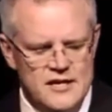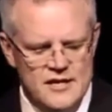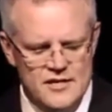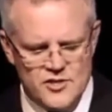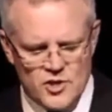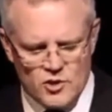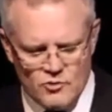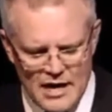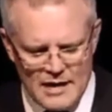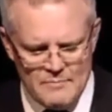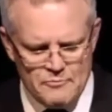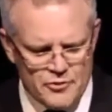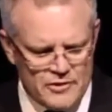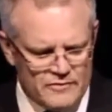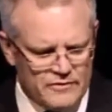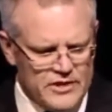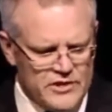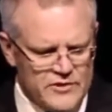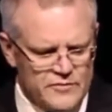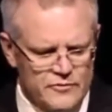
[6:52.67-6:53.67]
It's a great
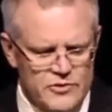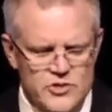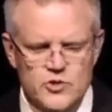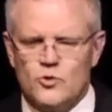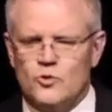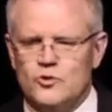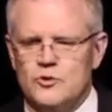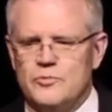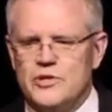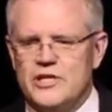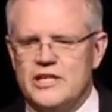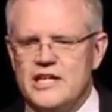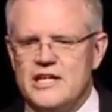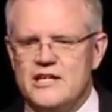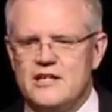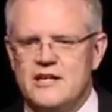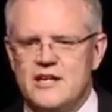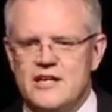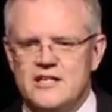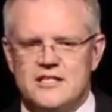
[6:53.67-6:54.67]
privilege for us all to be
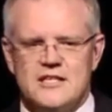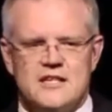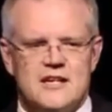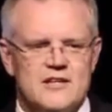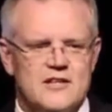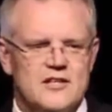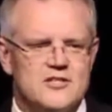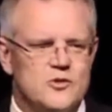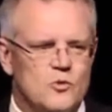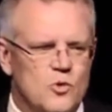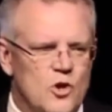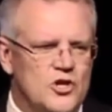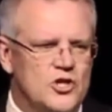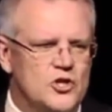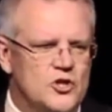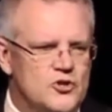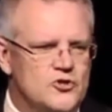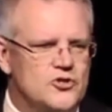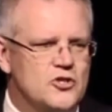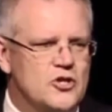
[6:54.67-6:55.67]
here together to honour
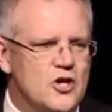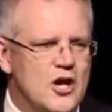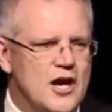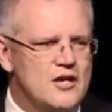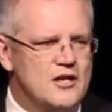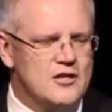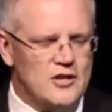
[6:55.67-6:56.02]
you tonight,